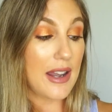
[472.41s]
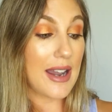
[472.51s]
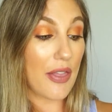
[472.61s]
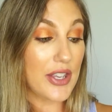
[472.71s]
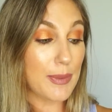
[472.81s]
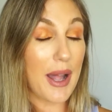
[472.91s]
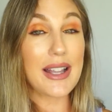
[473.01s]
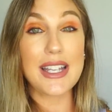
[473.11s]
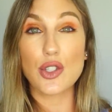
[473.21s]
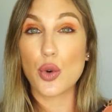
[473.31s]
Now, this
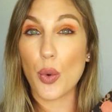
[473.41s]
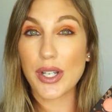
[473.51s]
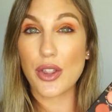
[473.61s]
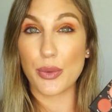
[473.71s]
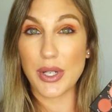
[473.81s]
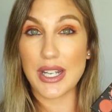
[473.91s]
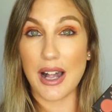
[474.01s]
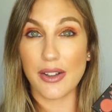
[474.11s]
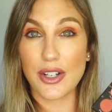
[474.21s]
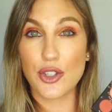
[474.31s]
palette is
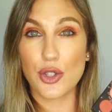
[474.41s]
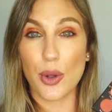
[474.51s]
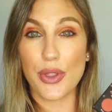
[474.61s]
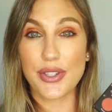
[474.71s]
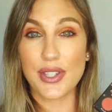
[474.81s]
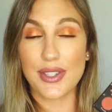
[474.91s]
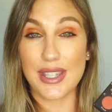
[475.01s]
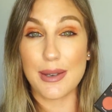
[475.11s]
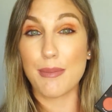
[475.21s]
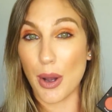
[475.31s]
$23, so this is
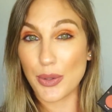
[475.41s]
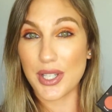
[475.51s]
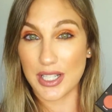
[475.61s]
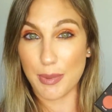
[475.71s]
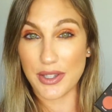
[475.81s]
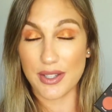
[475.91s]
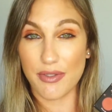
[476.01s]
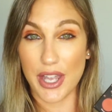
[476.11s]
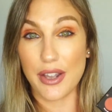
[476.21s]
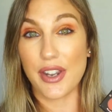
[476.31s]
the most expensive
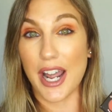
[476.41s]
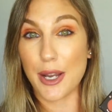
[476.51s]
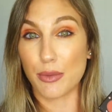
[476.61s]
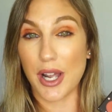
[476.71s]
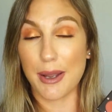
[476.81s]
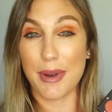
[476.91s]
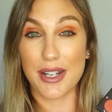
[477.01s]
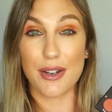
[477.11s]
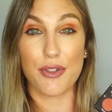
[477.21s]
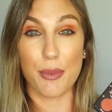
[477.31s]
thing that I am
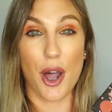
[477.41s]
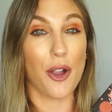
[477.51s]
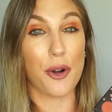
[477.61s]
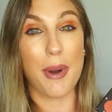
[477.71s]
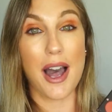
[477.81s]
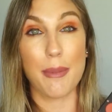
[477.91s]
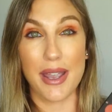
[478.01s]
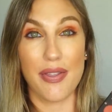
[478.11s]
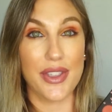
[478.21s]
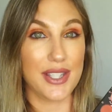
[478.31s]
recommending from ColourPop
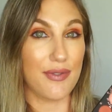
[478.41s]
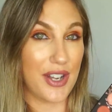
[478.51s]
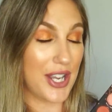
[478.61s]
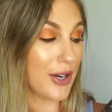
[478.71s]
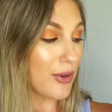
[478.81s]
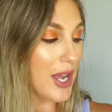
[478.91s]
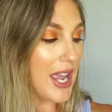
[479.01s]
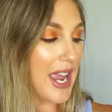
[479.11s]
in this video,